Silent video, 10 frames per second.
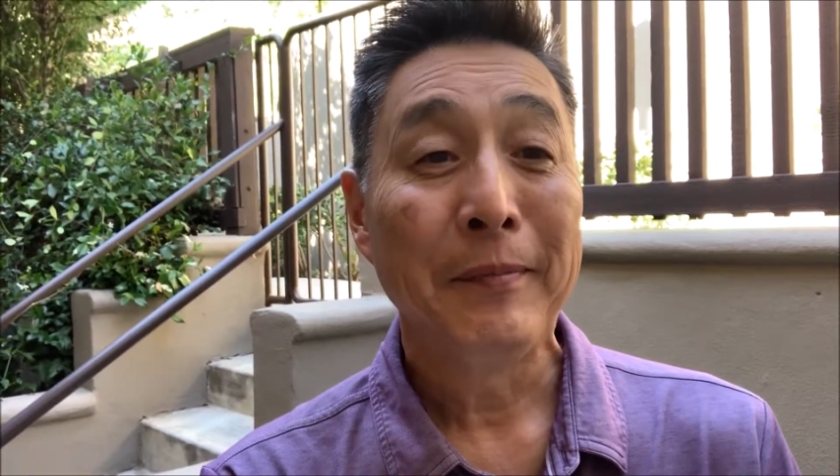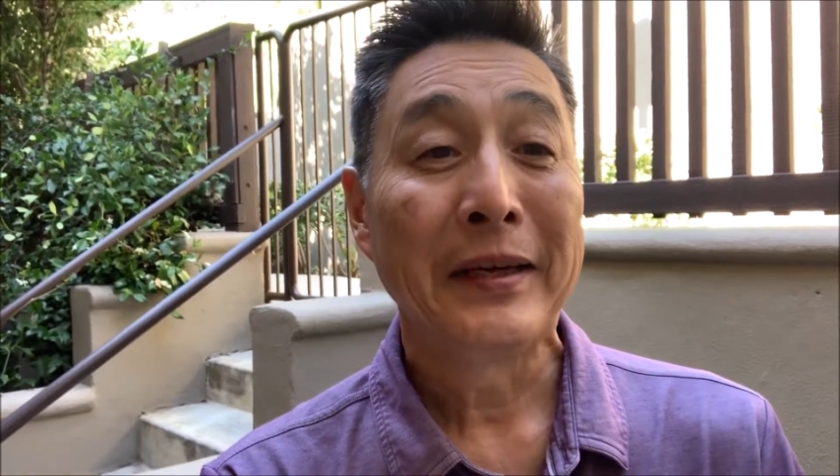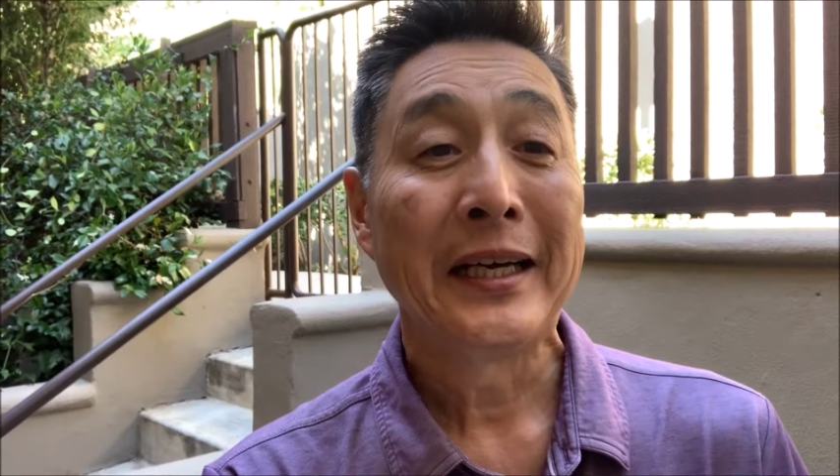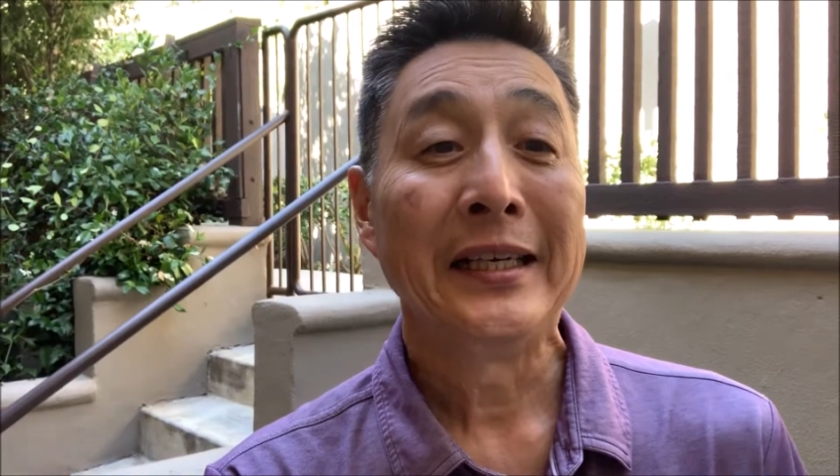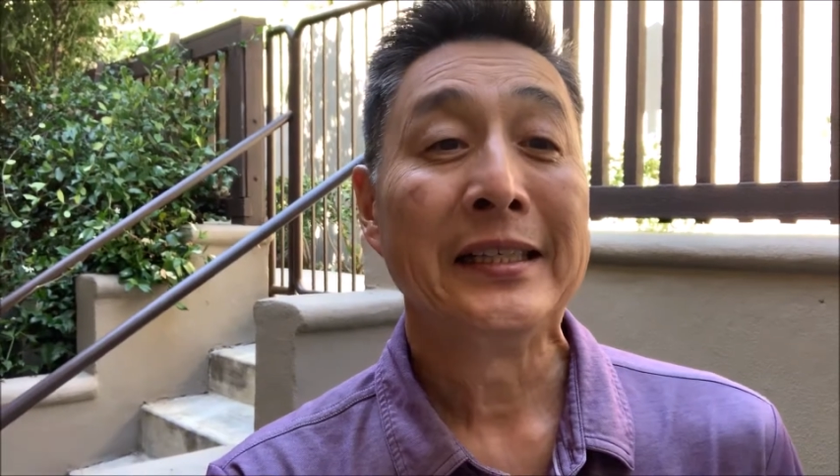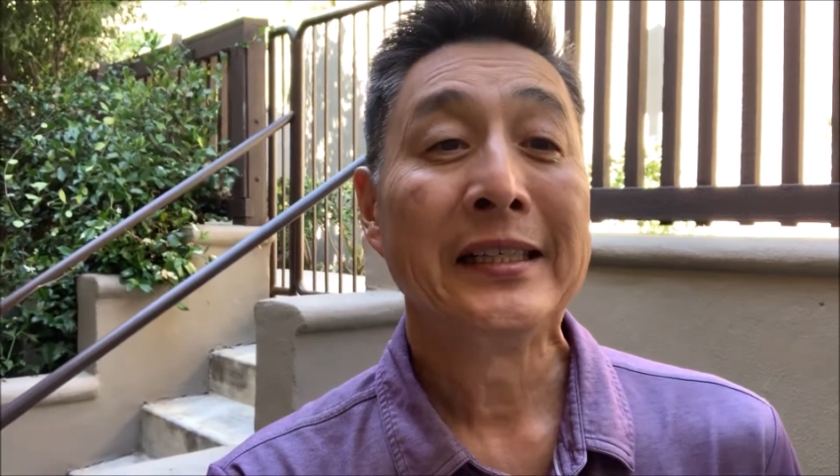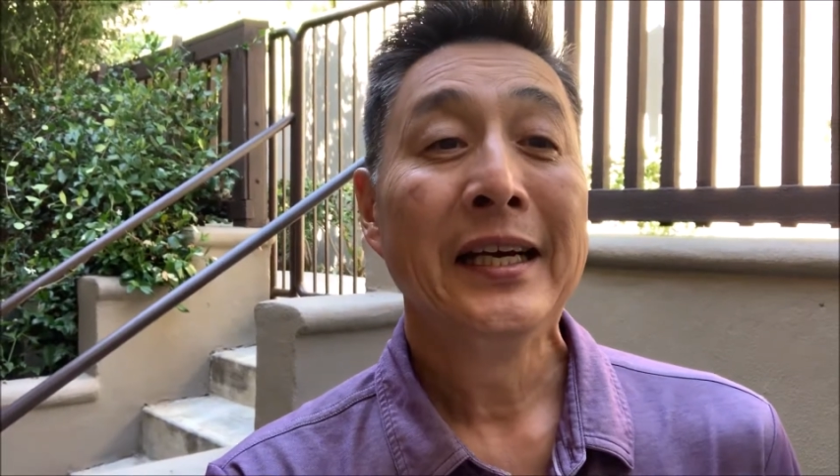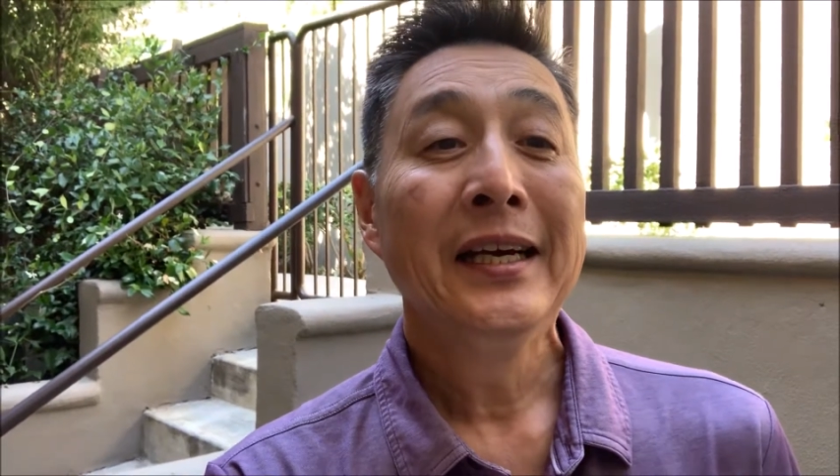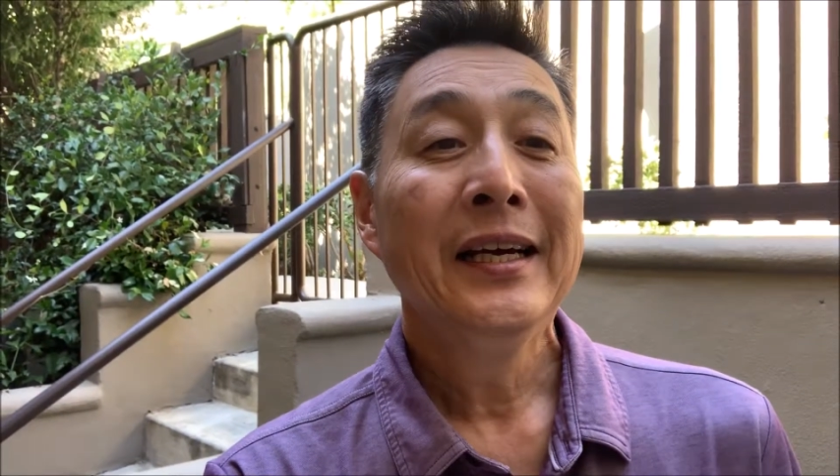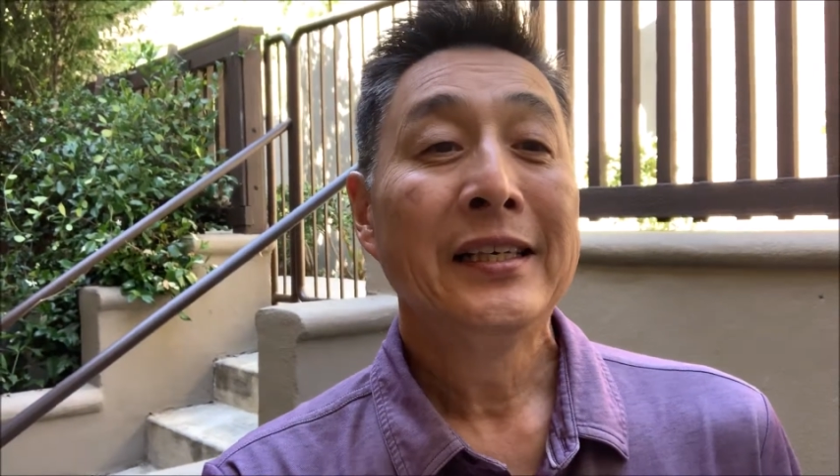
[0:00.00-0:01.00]
Because
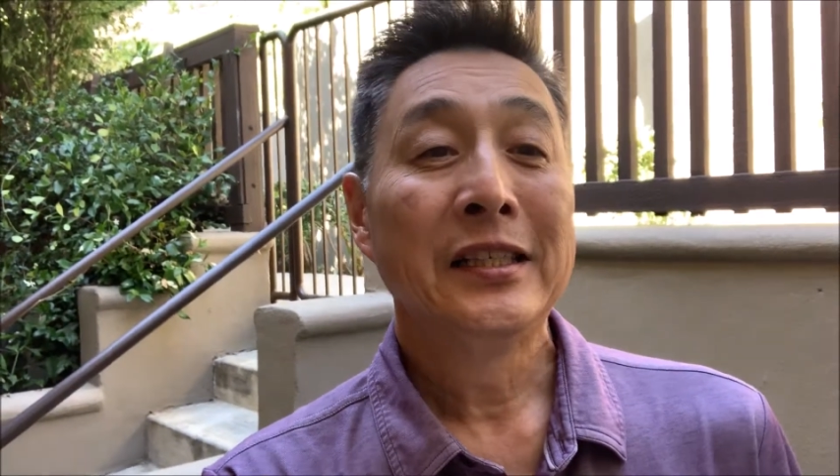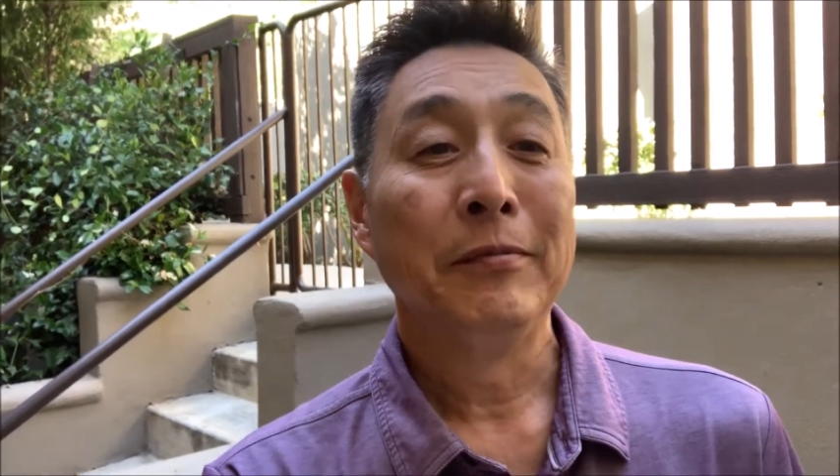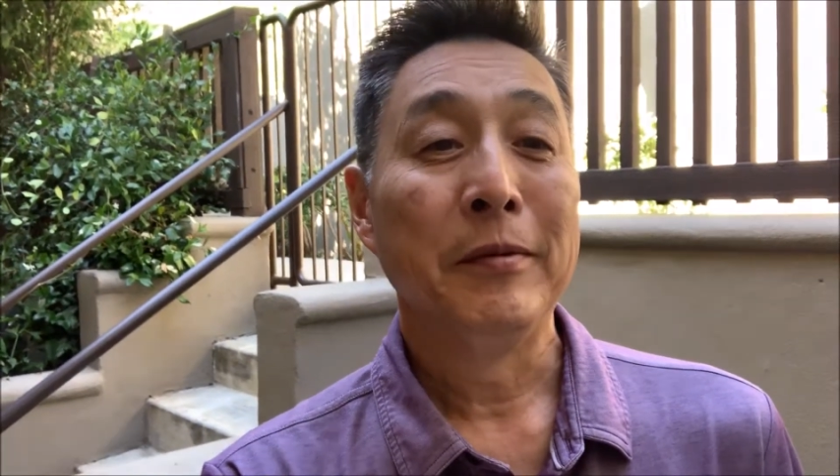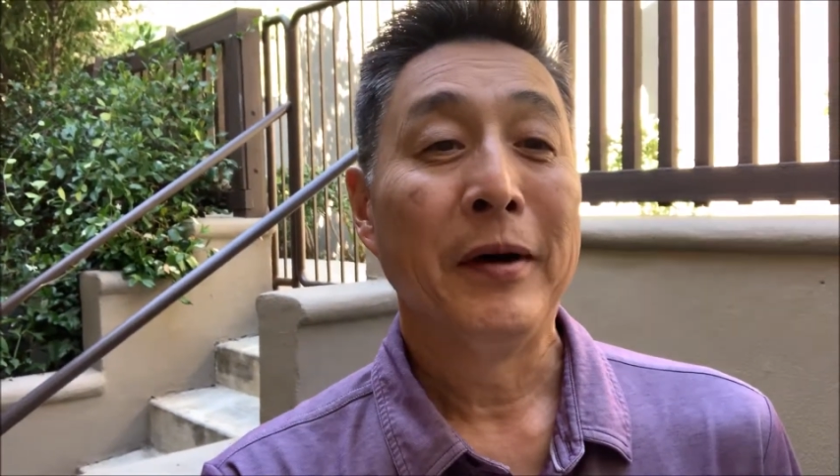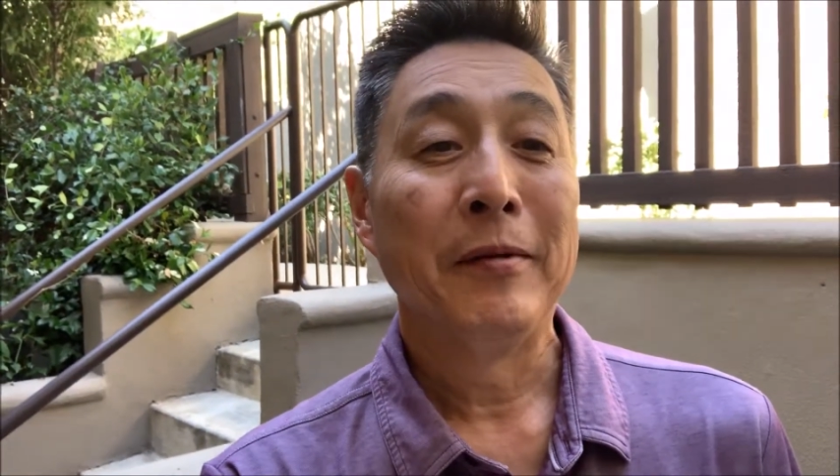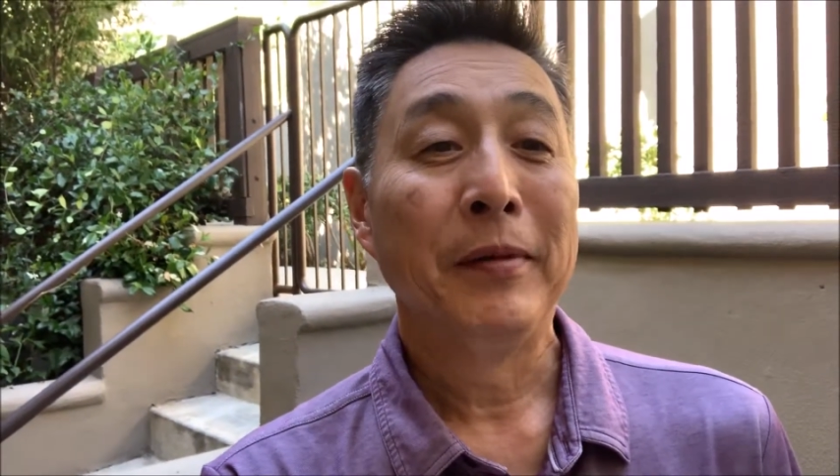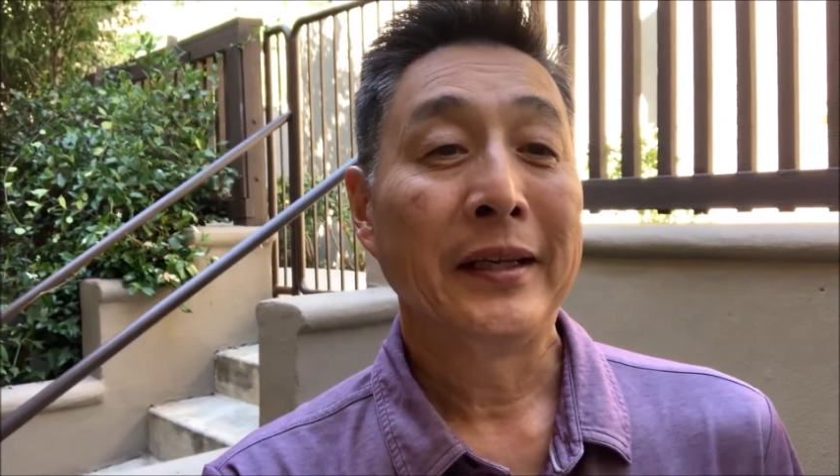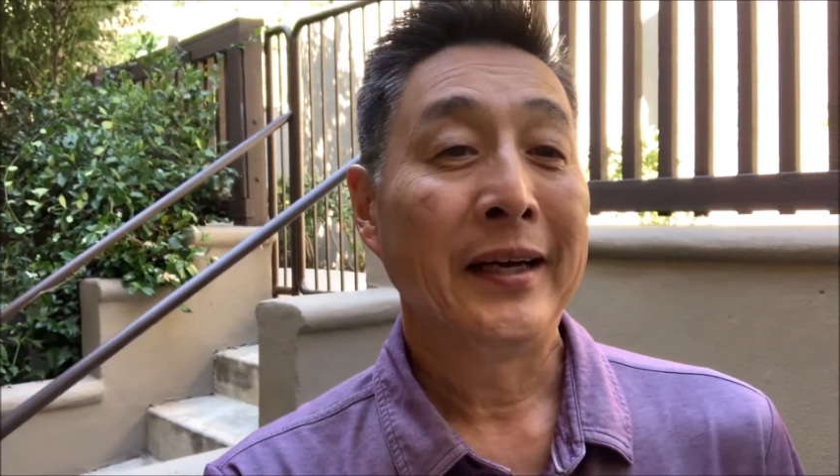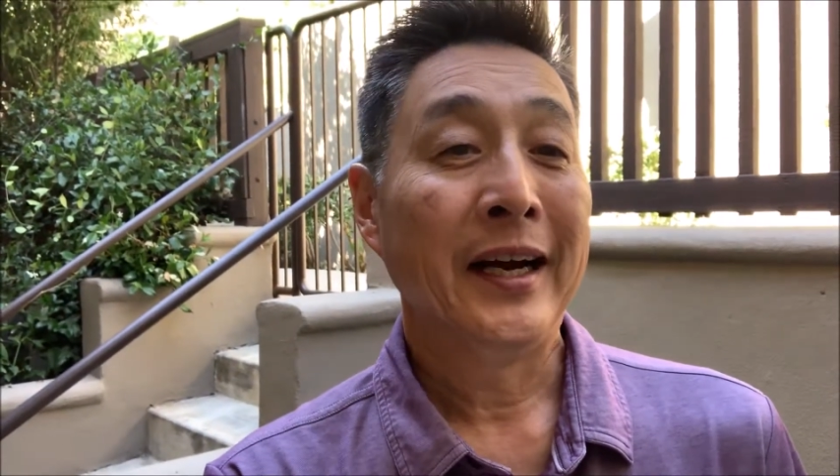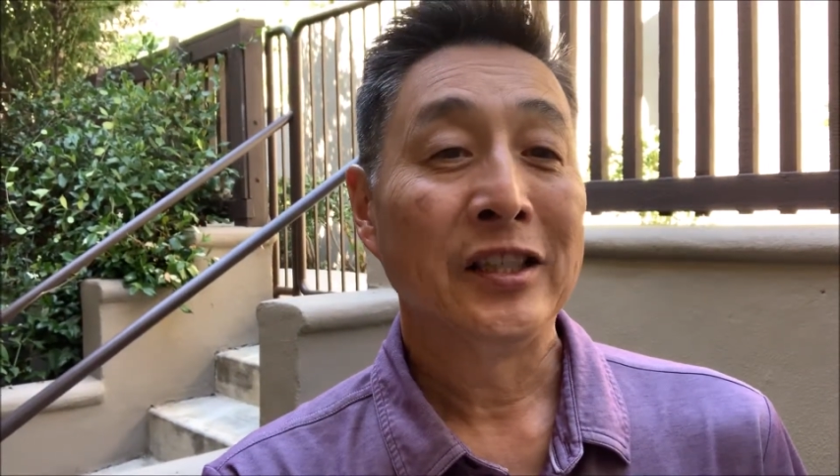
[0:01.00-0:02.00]
somebody might have bought
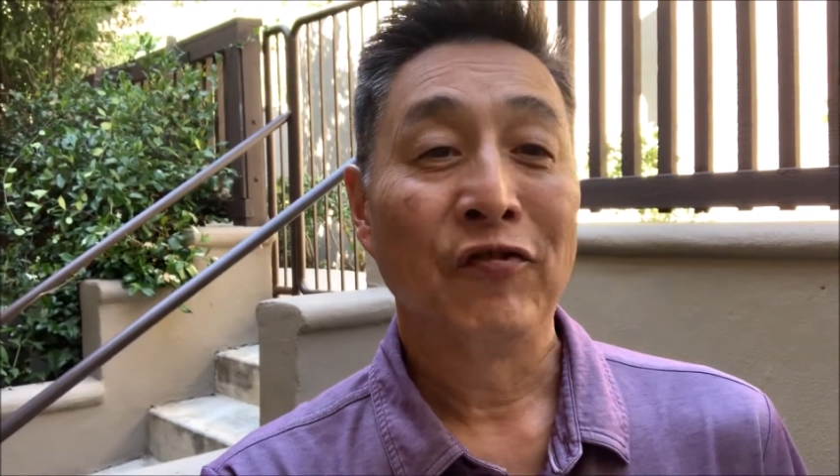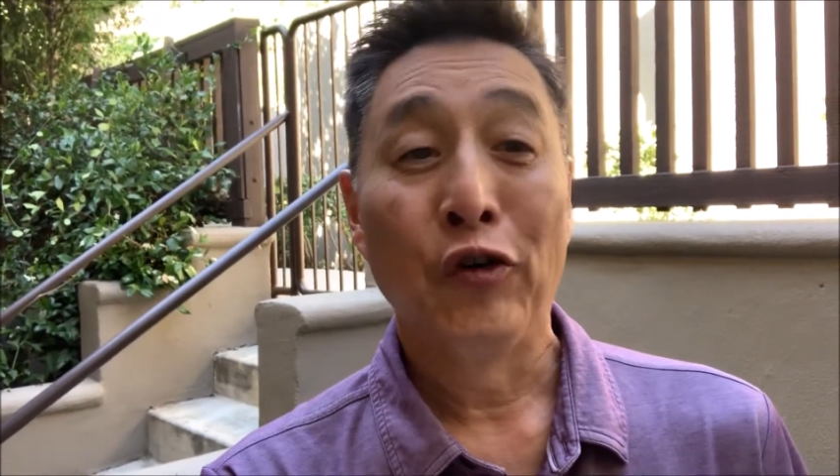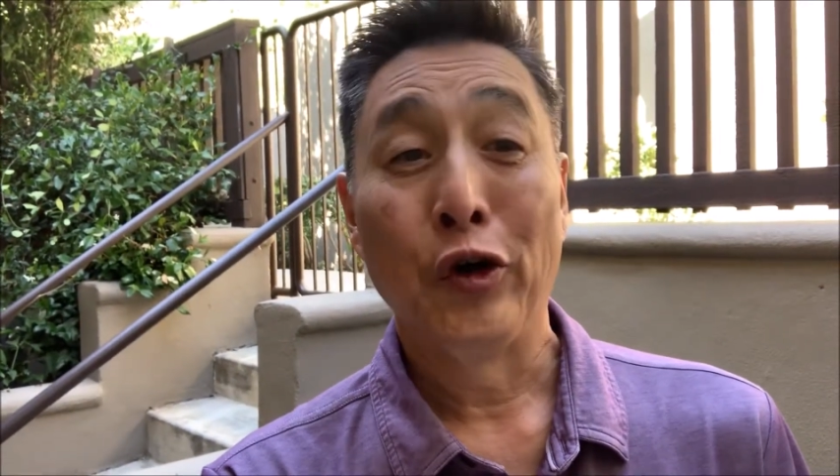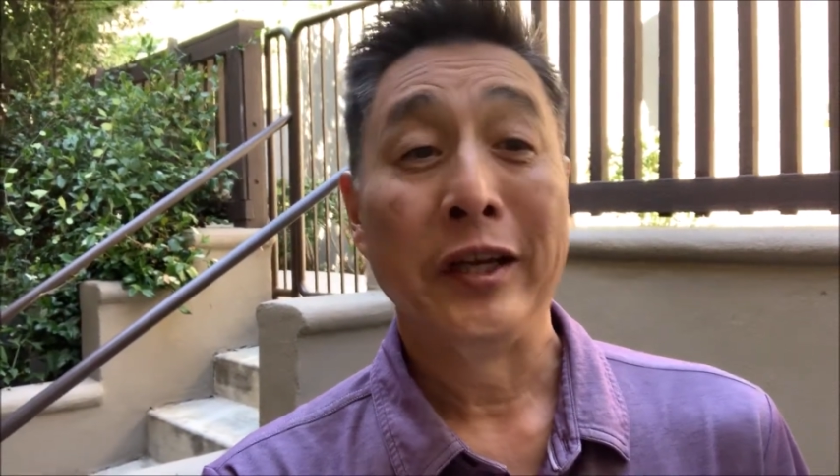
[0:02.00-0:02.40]
their house 40